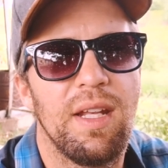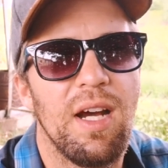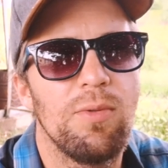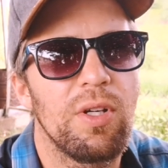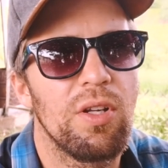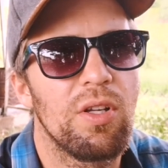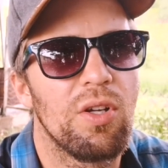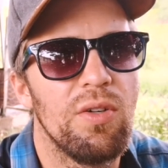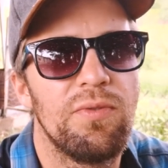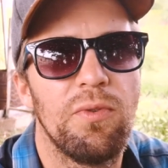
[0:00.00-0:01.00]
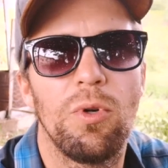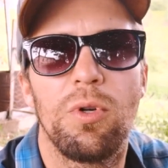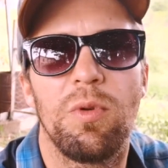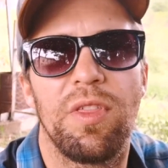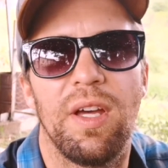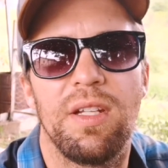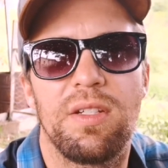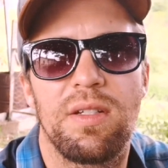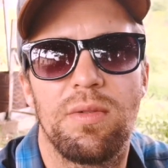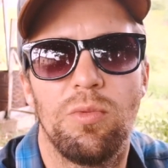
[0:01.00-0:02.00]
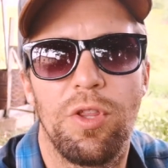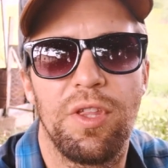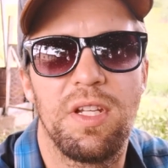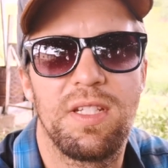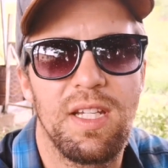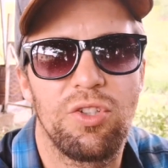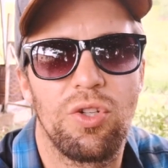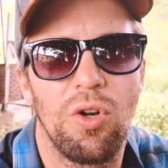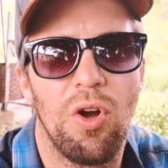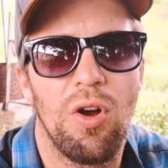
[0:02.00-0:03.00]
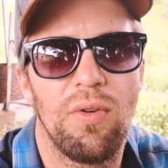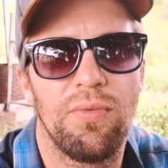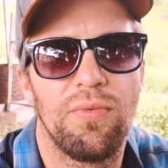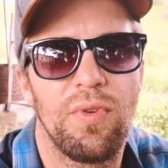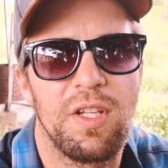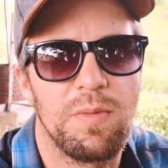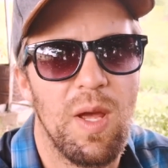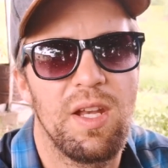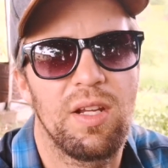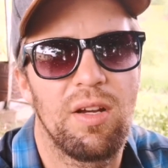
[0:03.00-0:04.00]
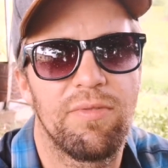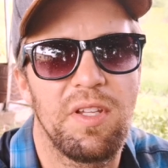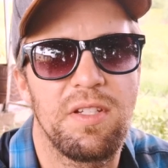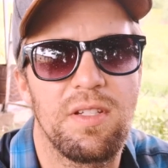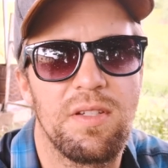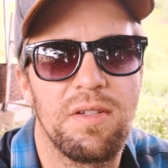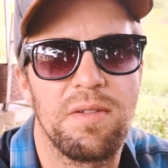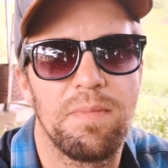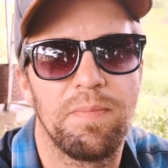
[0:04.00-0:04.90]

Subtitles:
now we're going to go forward with that, with the intention of expanding our fencing system.